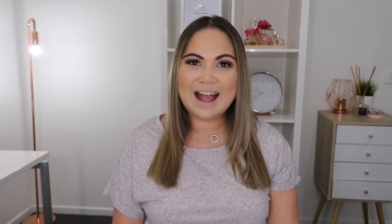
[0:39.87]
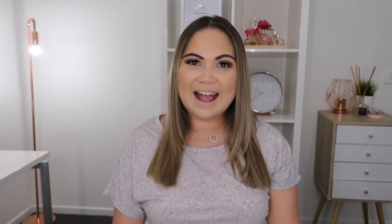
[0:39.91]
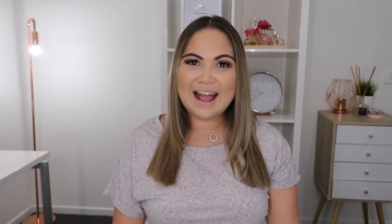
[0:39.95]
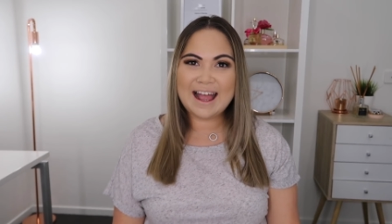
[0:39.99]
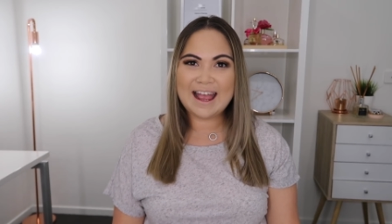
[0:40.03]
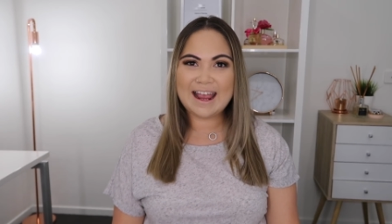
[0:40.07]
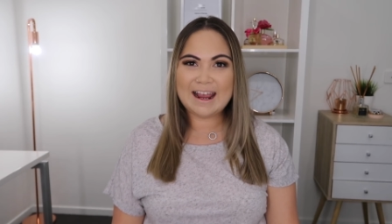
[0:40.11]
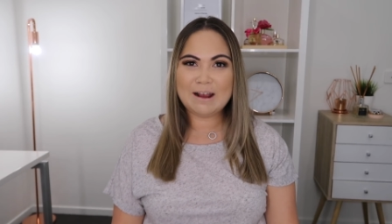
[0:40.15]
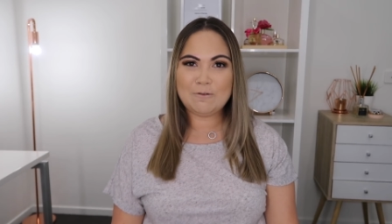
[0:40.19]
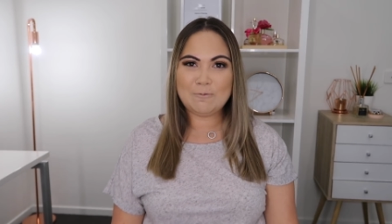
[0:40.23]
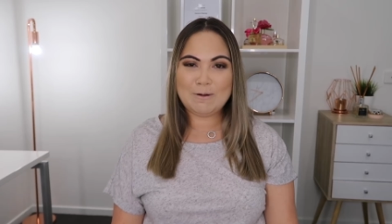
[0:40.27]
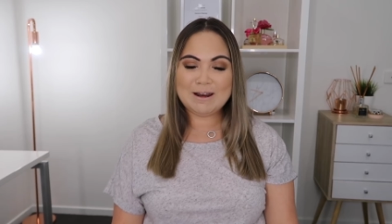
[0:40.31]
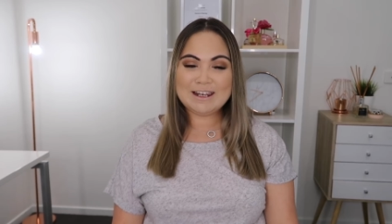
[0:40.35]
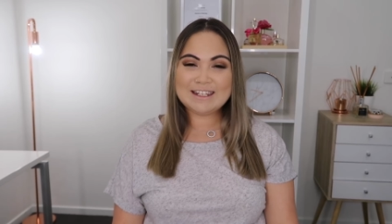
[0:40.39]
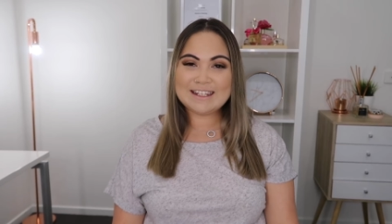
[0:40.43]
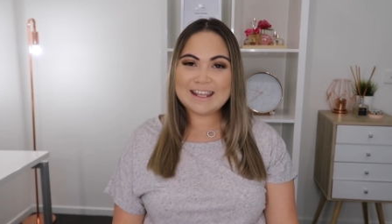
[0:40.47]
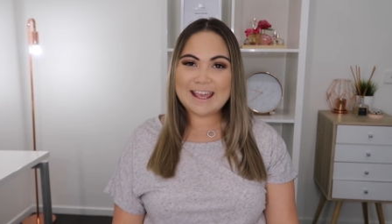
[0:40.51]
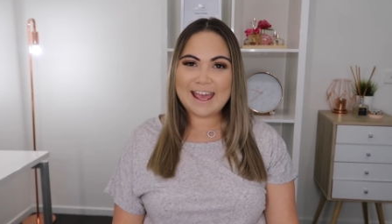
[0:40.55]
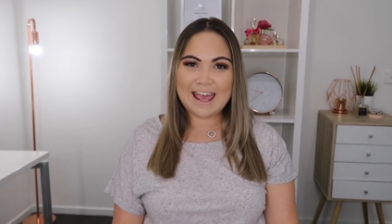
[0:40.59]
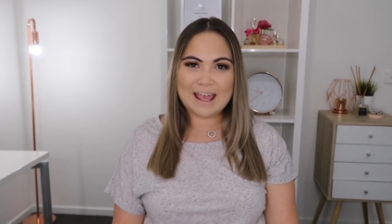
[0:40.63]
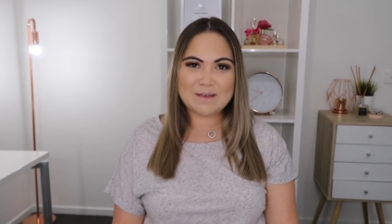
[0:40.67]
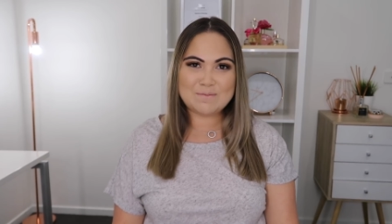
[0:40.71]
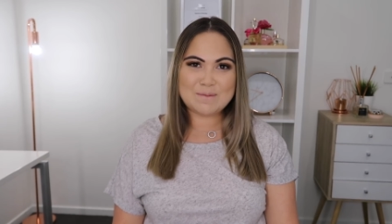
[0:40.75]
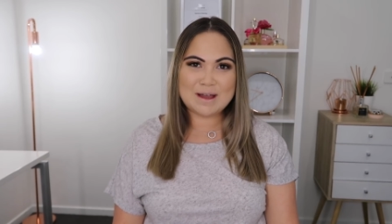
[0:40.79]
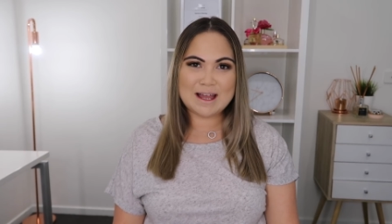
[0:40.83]
I went to
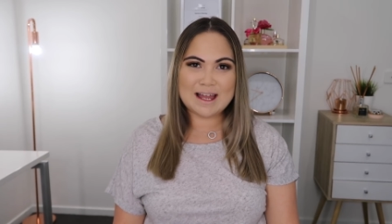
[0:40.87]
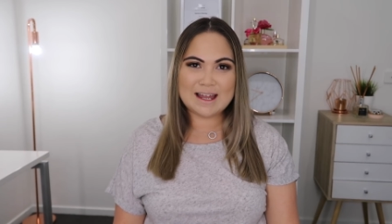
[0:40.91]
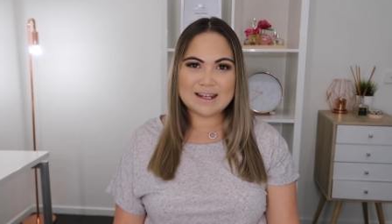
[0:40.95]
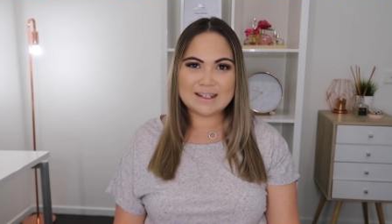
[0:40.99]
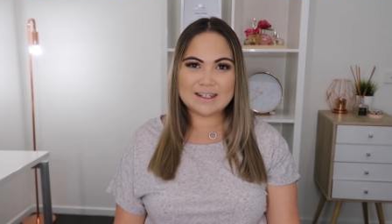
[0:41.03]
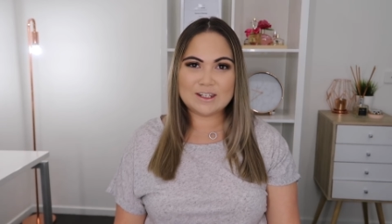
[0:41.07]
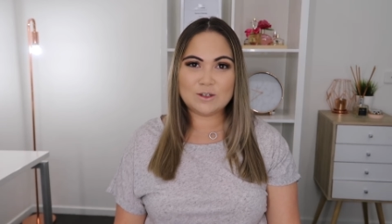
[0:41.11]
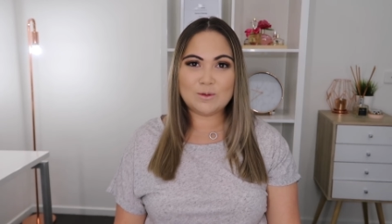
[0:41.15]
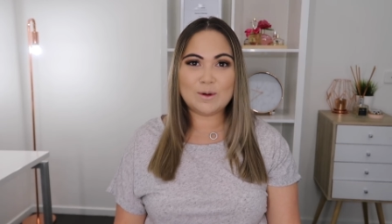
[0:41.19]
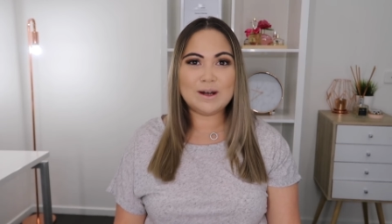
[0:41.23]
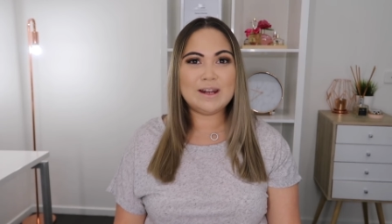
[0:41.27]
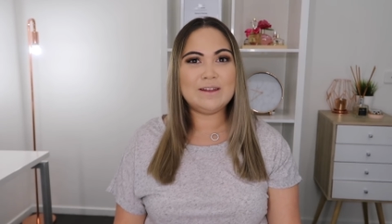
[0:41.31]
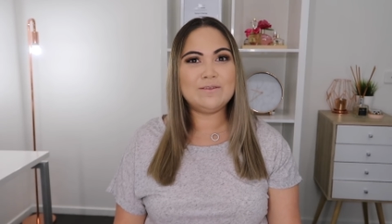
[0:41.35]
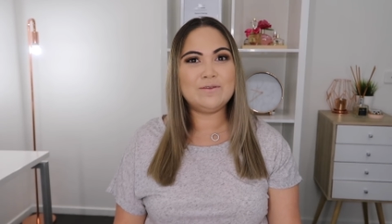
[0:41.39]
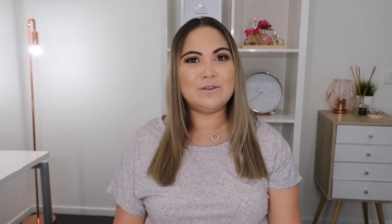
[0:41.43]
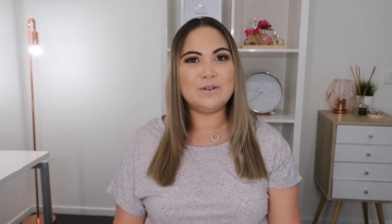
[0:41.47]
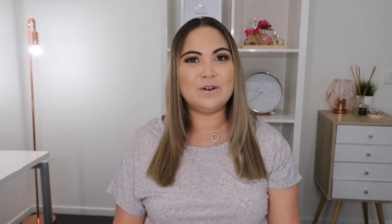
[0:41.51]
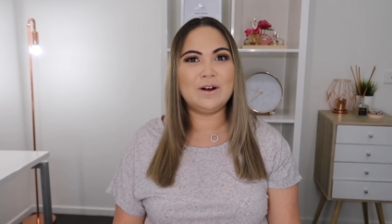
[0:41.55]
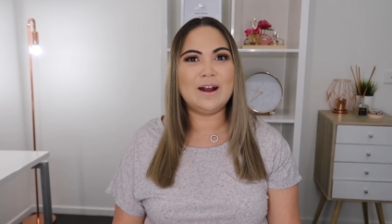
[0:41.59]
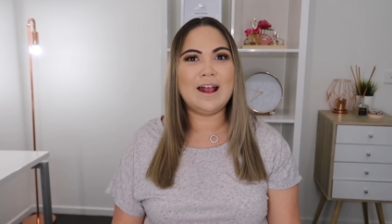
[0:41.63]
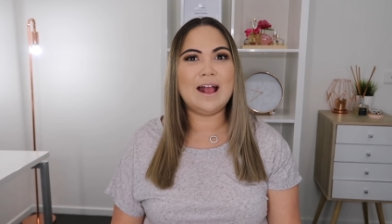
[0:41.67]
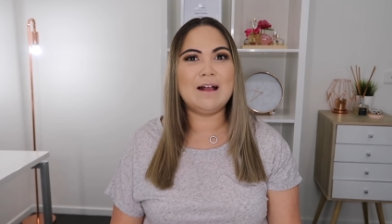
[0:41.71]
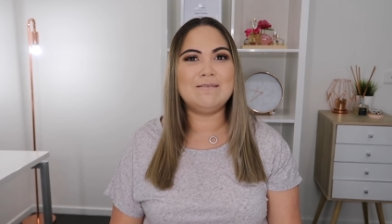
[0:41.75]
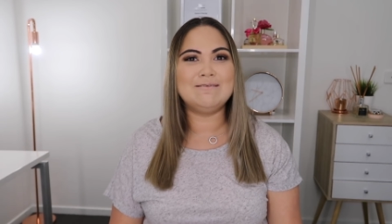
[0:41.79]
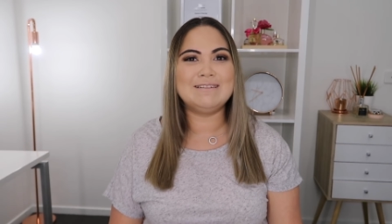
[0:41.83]
Kmart
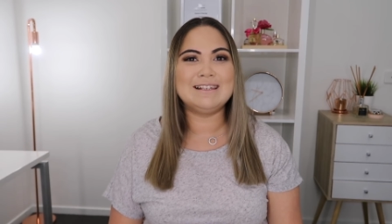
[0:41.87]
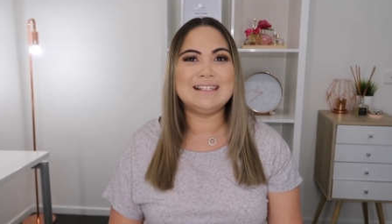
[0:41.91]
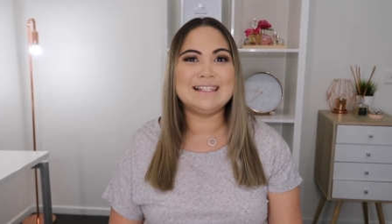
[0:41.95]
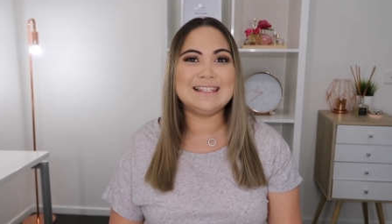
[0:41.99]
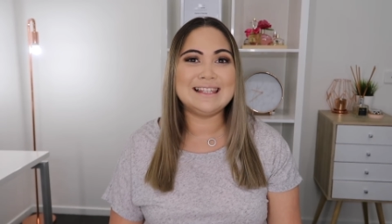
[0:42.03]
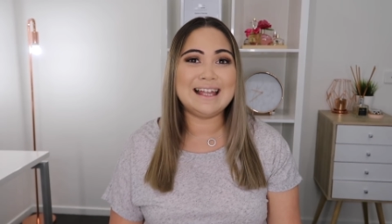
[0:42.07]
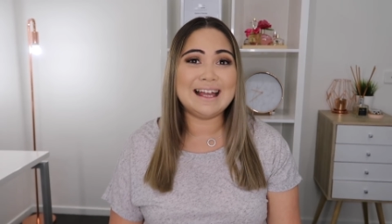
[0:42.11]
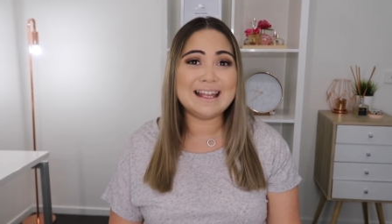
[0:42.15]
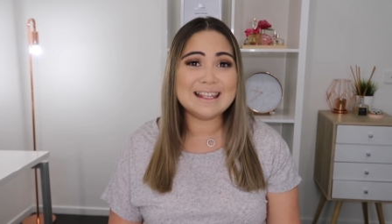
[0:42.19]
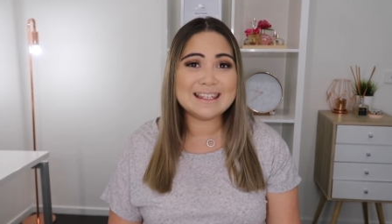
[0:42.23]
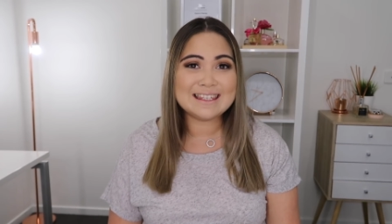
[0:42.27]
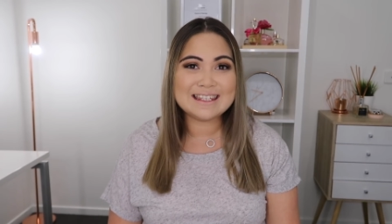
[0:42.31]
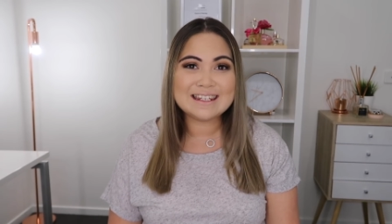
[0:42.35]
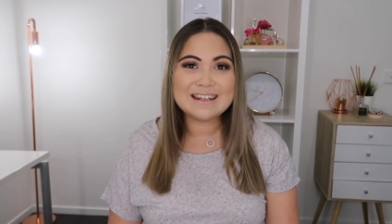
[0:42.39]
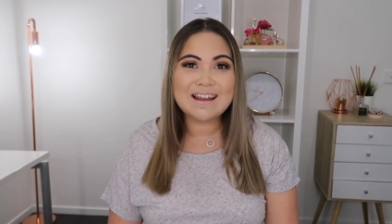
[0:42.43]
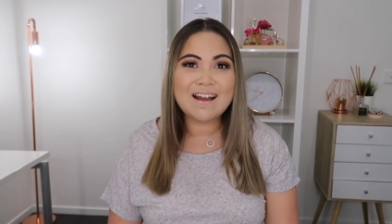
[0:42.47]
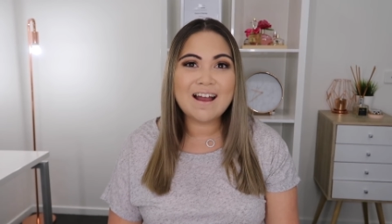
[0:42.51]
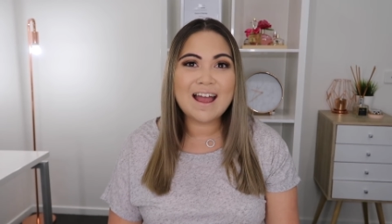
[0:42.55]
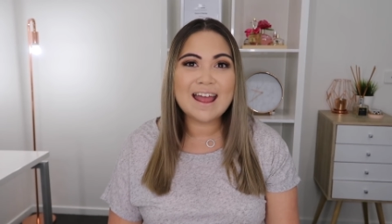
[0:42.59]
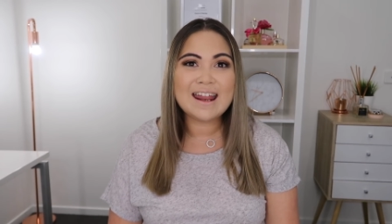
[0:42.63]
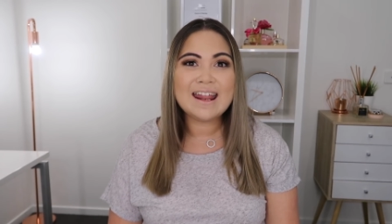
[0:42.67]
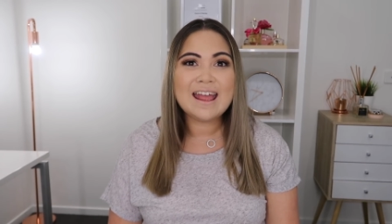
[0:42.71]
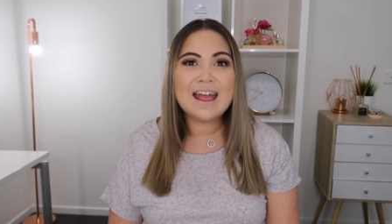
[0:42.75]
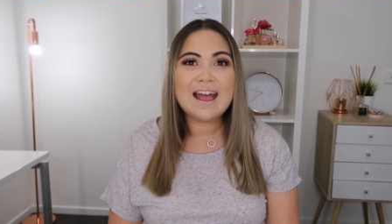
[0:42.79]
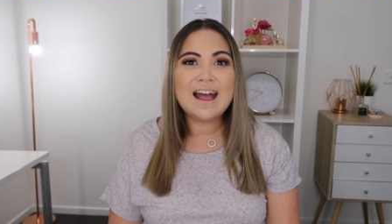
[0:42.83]
24 hours last
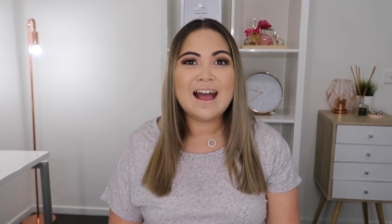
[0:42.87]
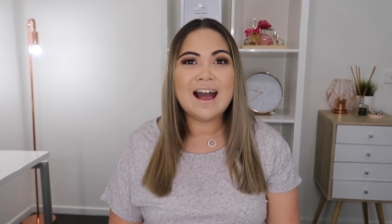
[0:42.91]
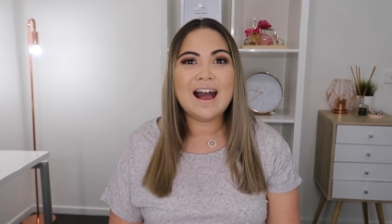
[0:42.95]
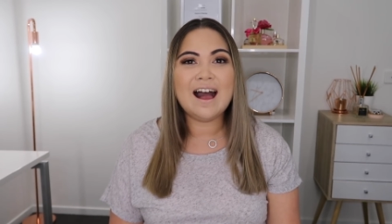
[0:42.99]
night